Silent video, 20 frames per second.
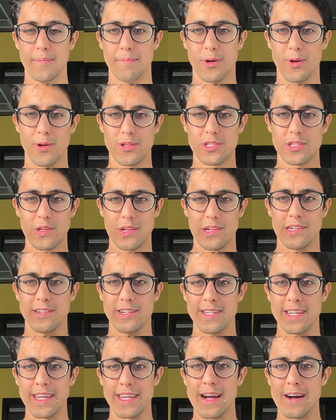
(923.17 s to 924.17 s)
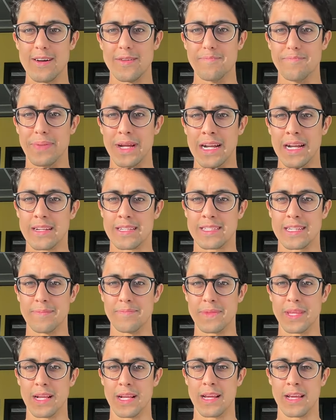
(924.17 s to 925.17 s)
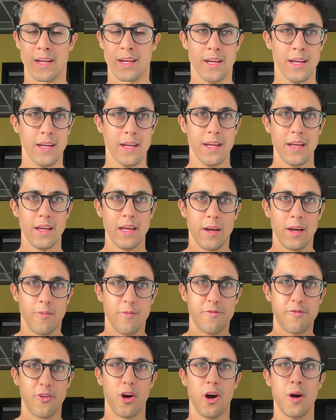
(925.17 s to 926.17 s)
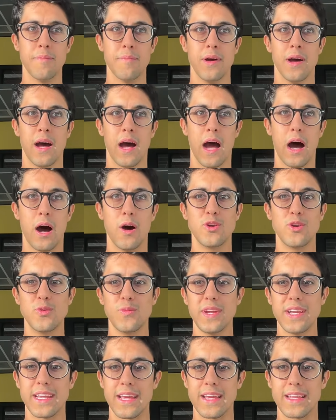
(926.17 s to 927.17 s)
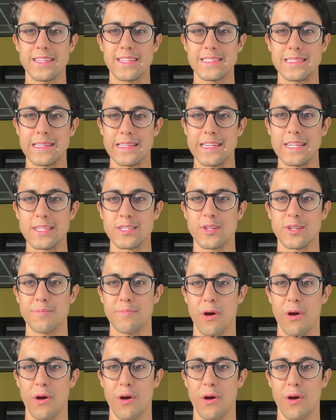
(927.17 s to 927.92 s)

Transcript: but also learning how to build something like from how do we take these laser